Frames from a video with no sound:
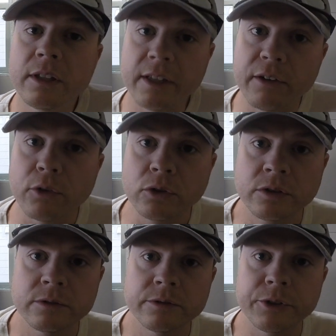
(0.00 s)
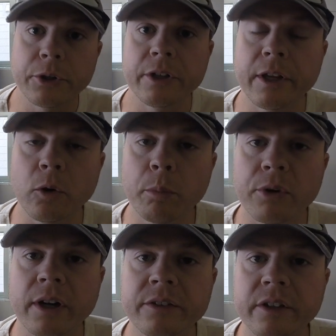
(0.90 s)
level during that whole
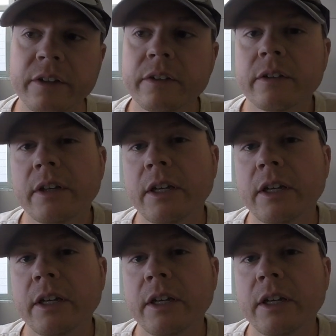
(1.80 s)
process,